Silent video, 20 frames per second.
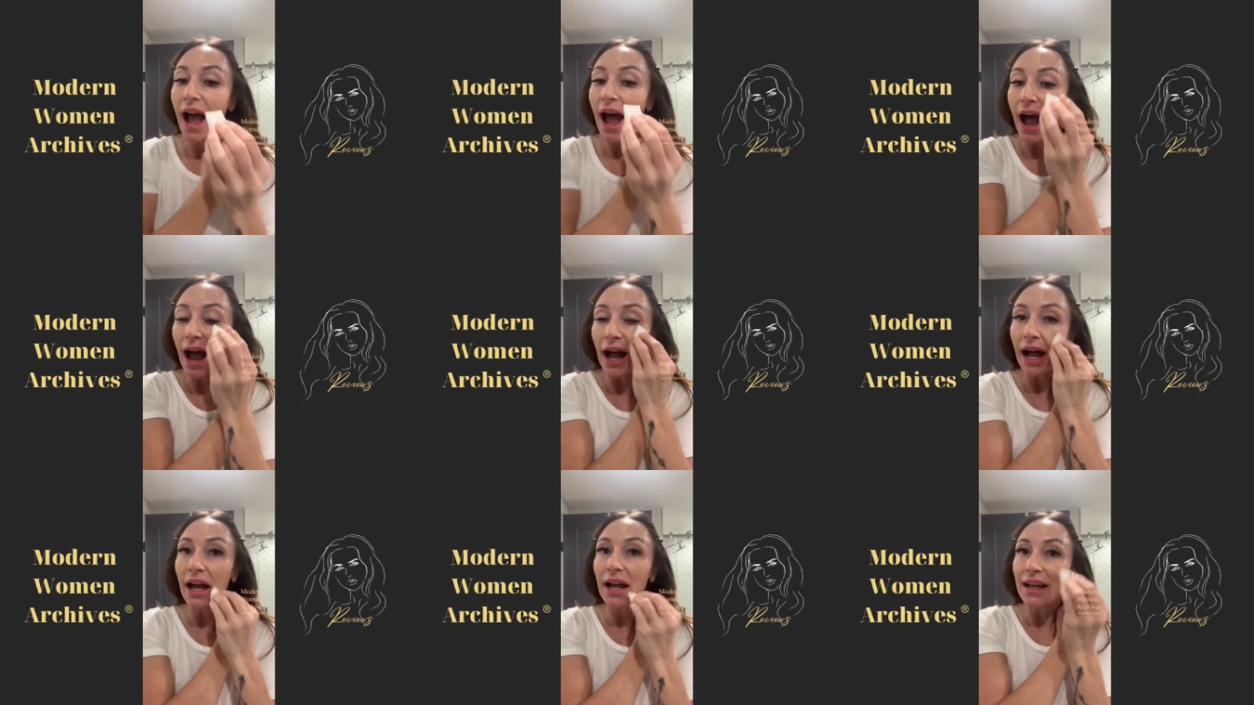
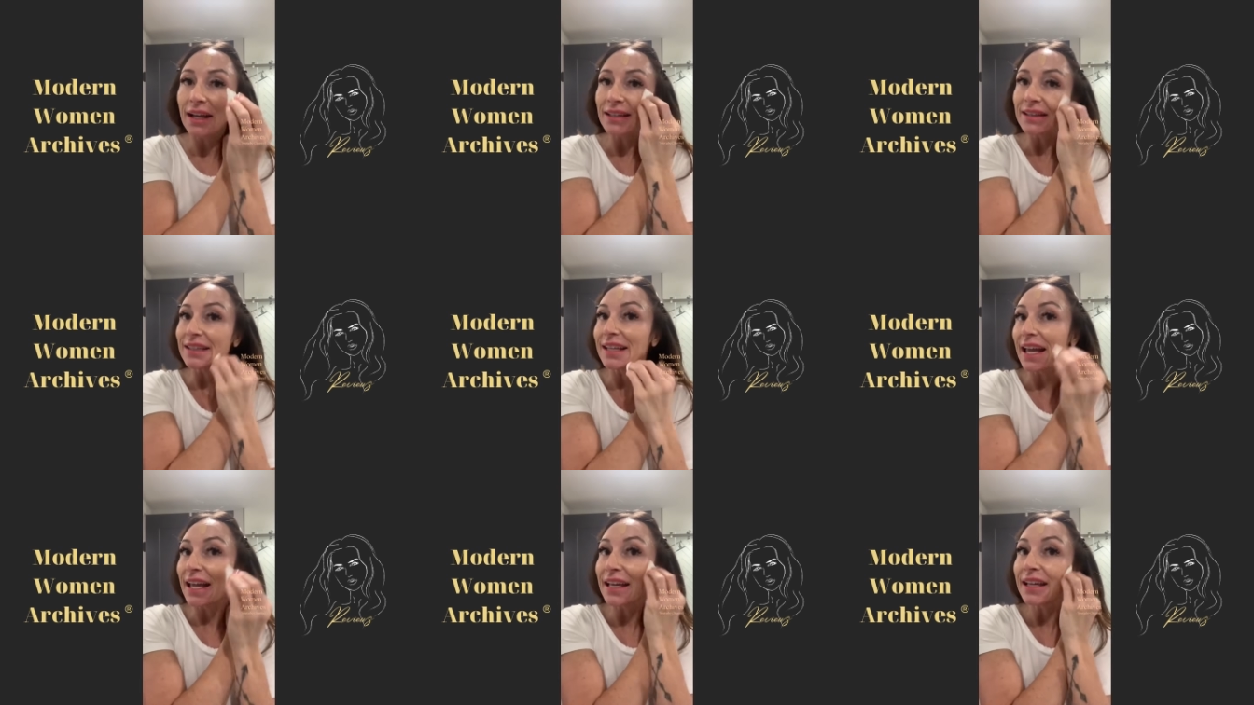I
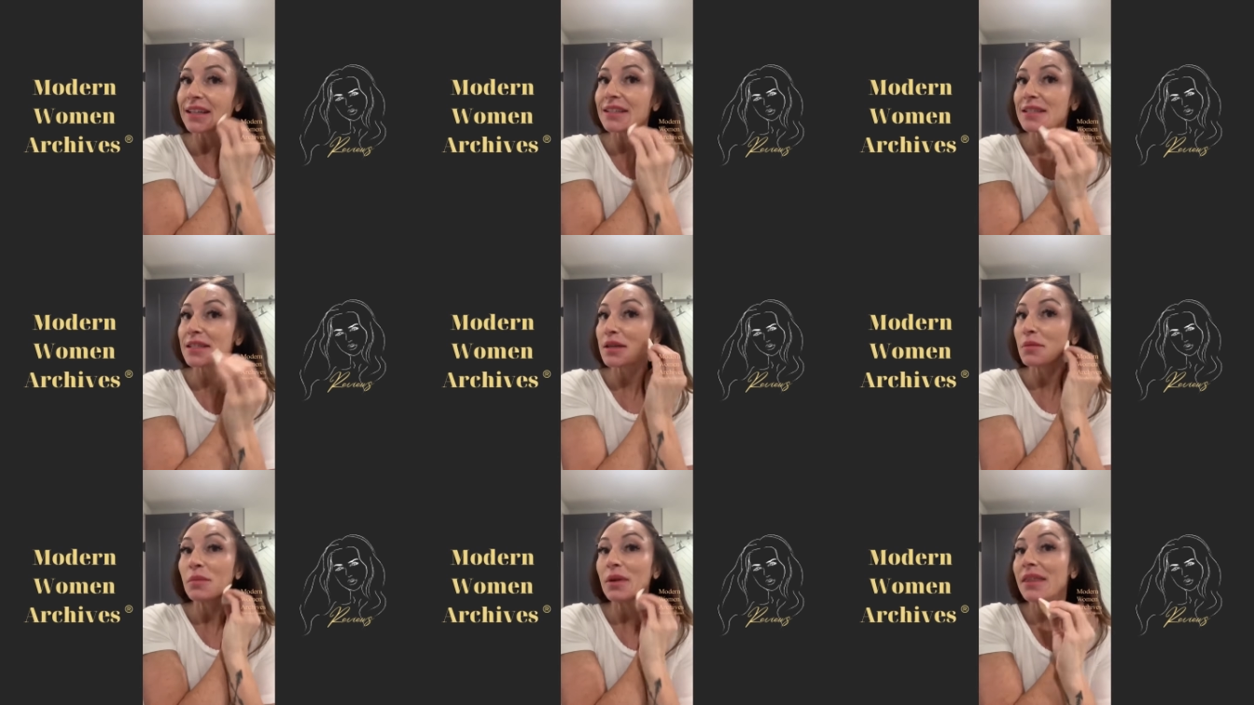like
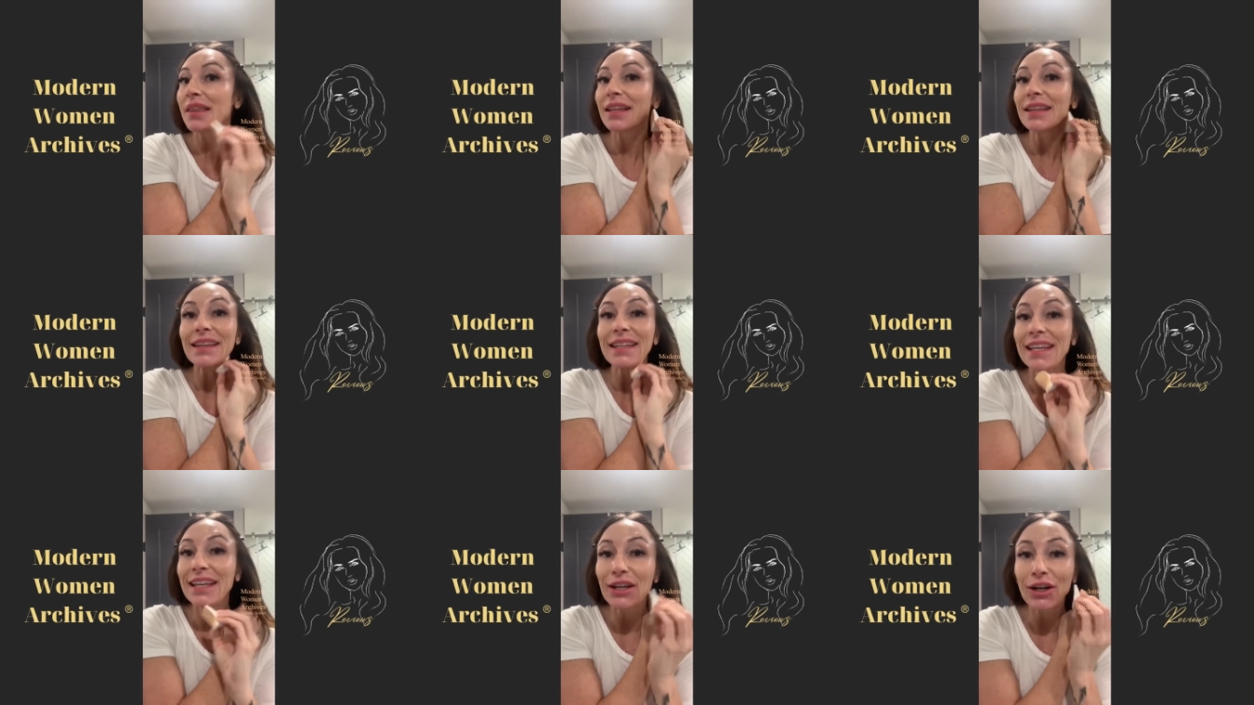to be the
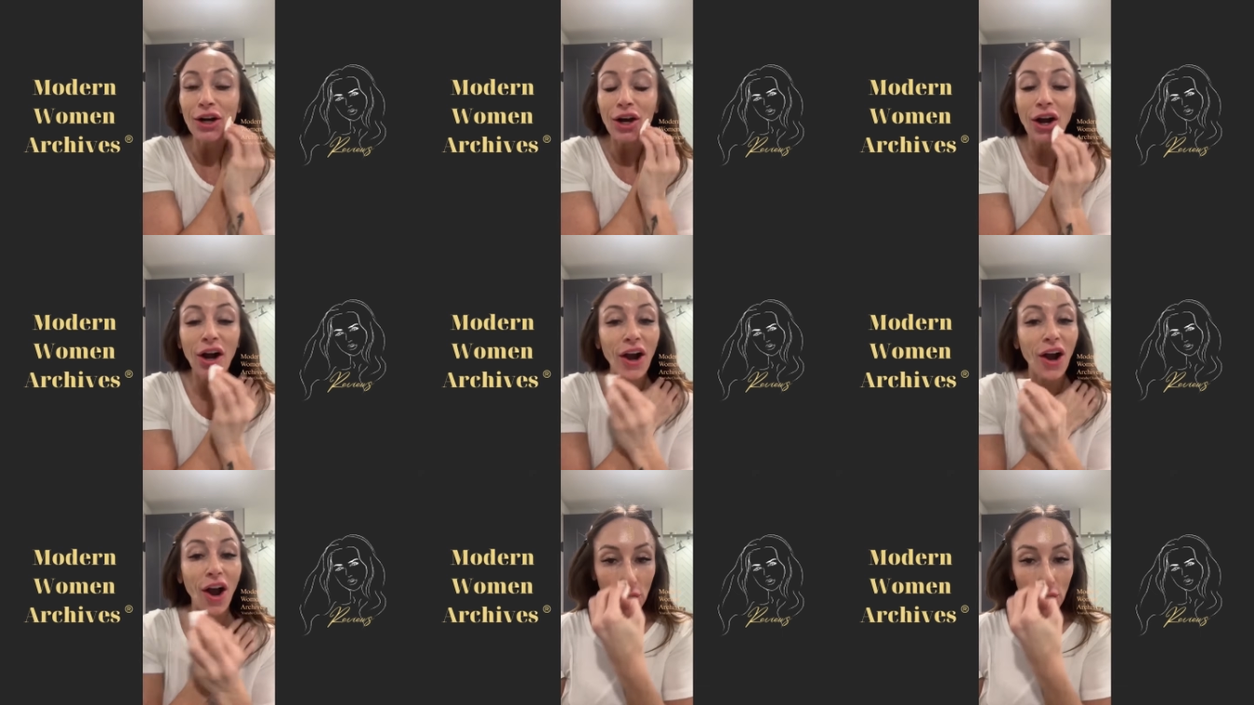leader.